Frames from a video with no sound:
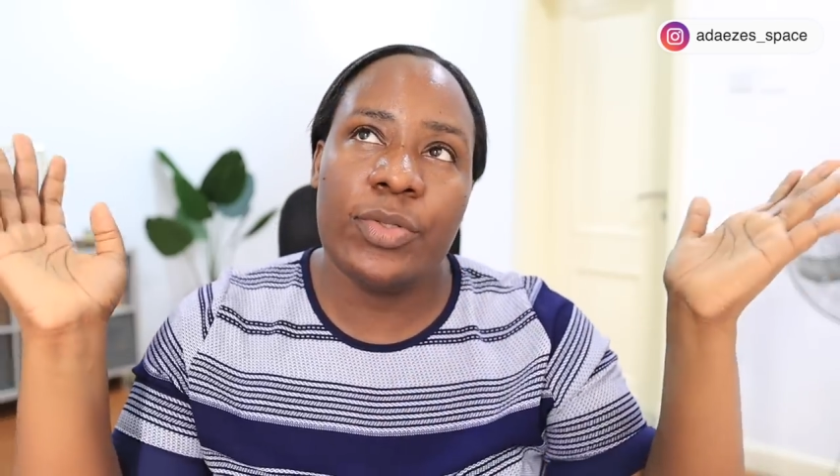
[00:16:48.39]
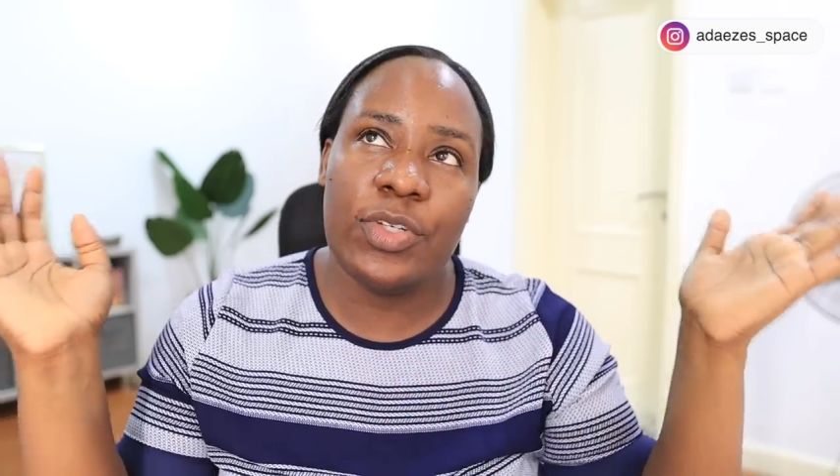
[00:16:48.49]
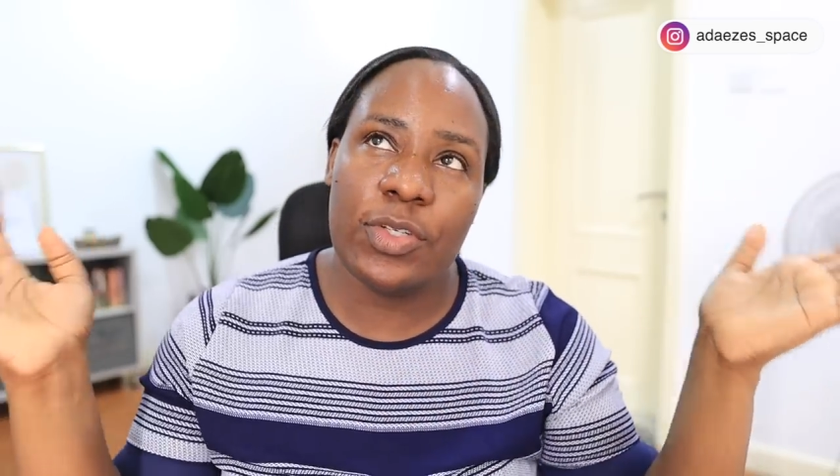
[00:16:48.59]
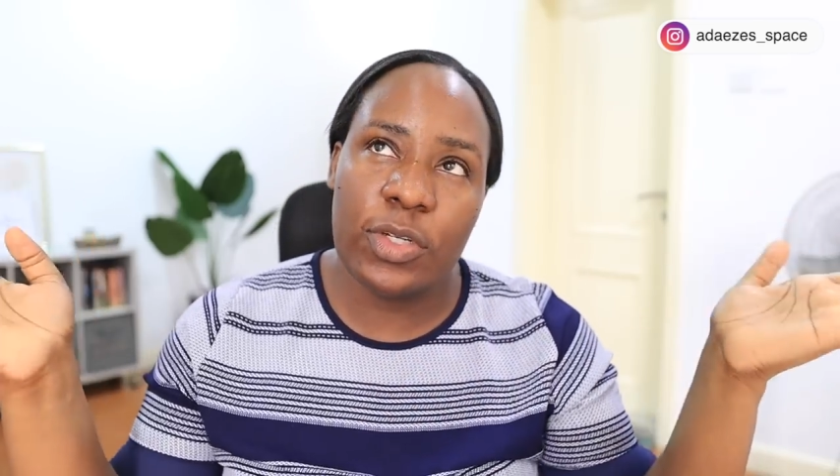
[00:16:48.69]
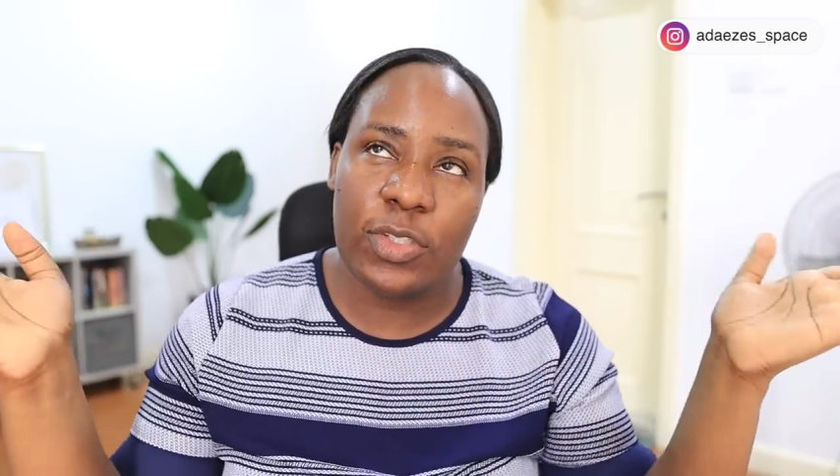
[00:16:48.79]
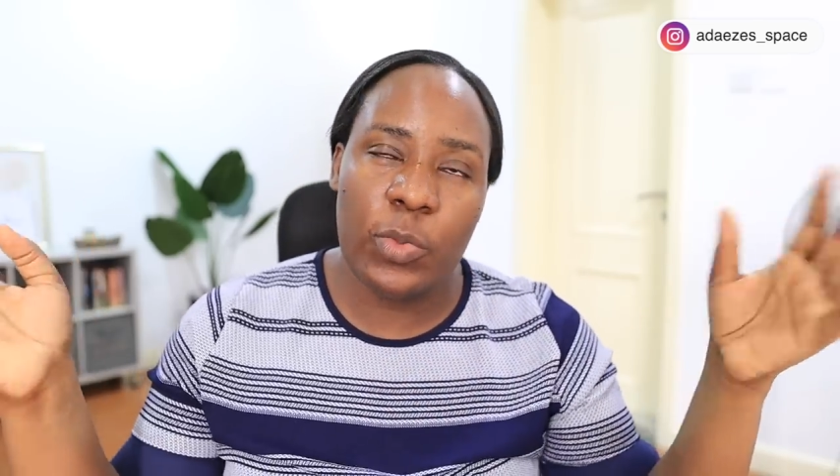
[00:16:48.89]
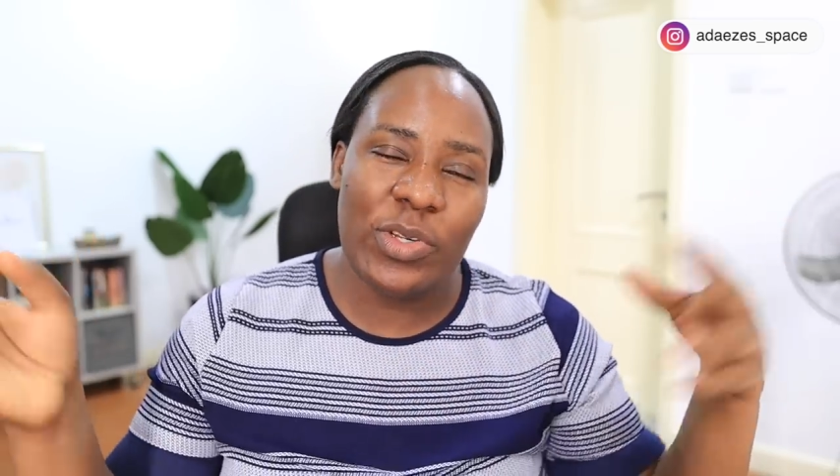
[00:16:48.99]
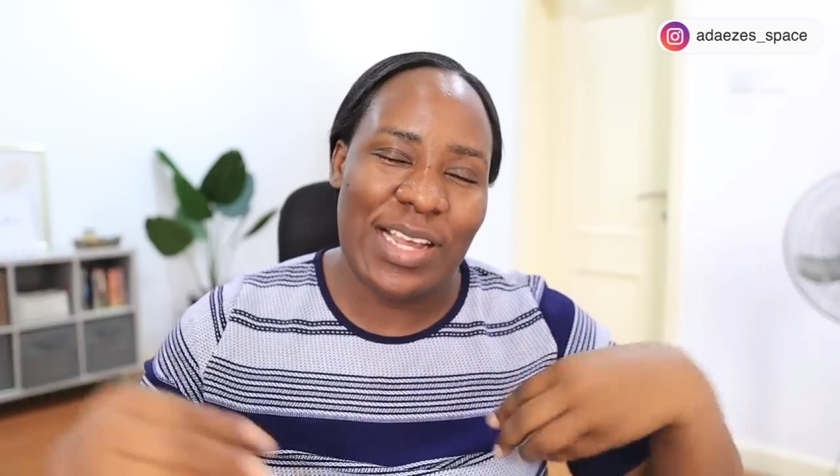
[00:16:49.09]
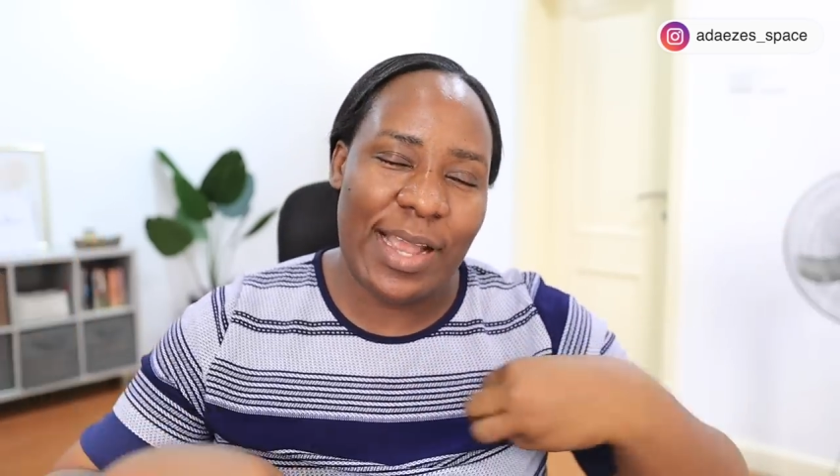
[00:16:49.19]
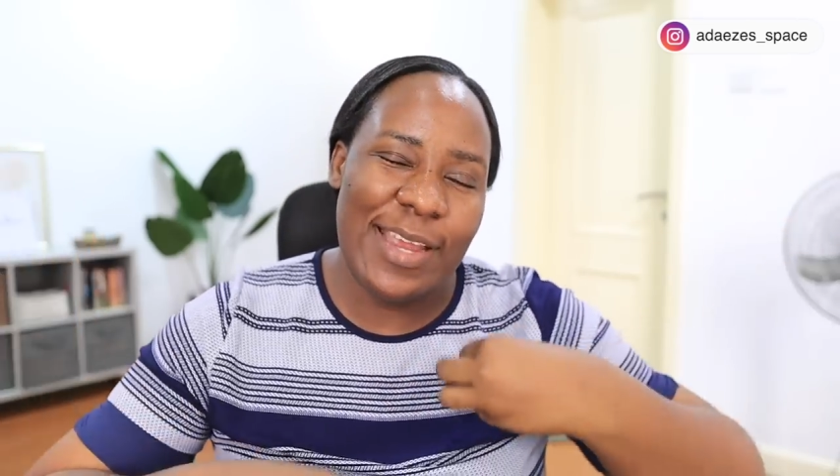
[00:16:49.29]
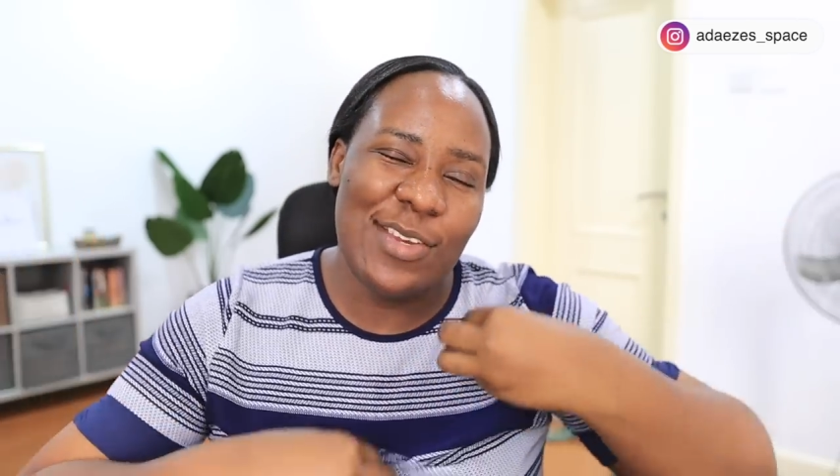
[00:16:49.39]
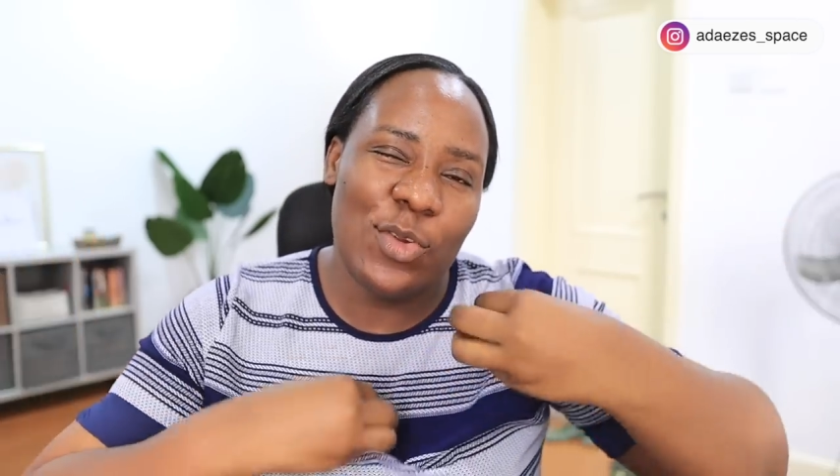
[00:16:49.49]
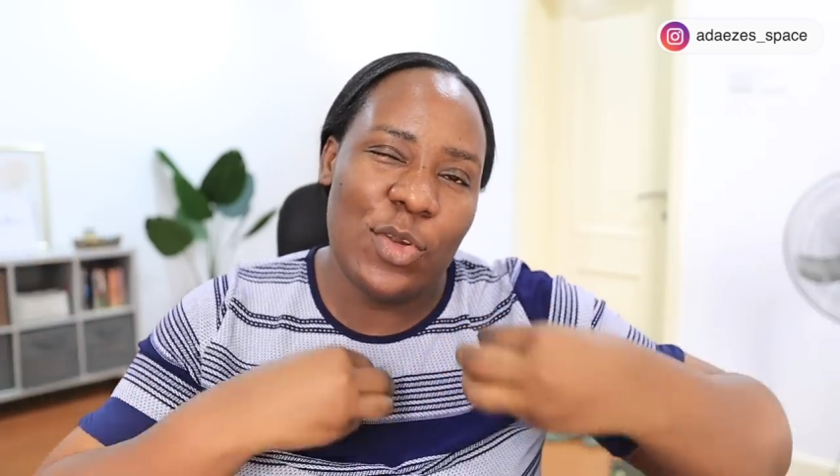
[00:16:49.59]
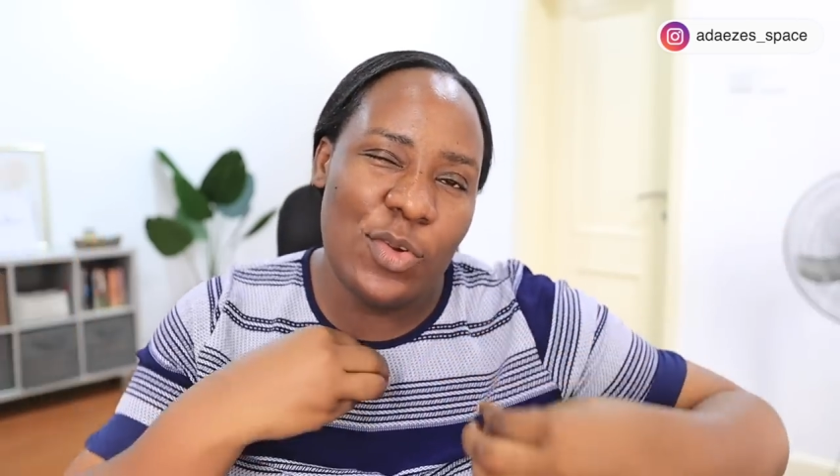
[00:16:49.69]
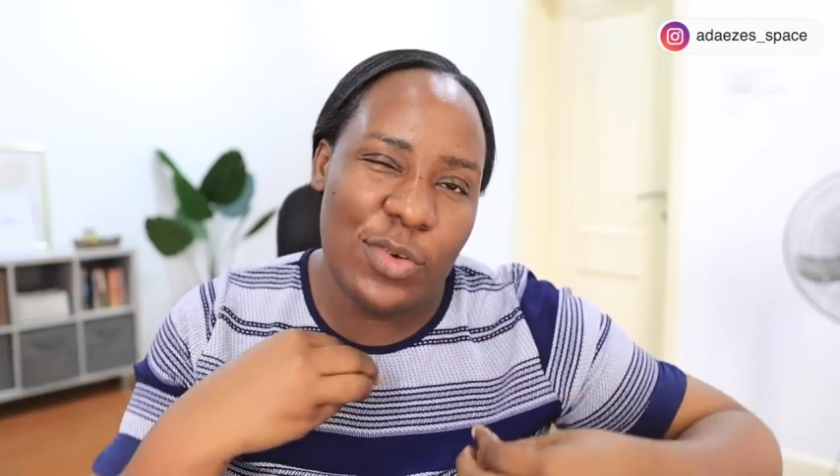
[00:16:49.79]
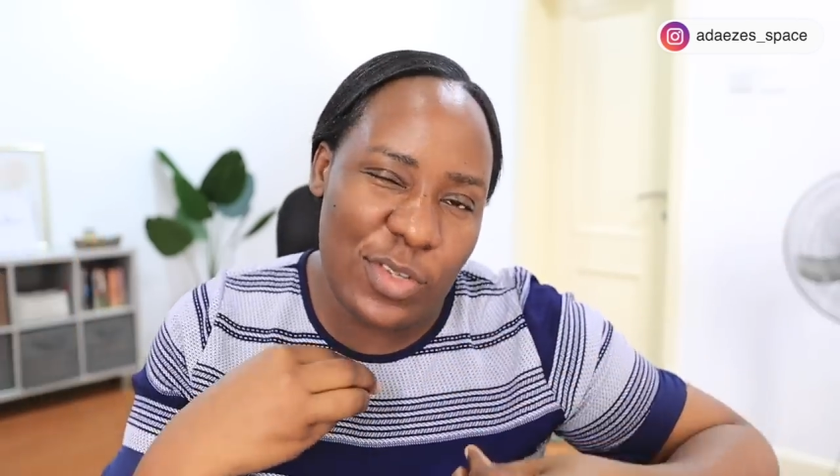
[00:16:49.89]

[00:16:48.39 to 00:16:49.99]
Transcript: Jesus. It's almost like I knew.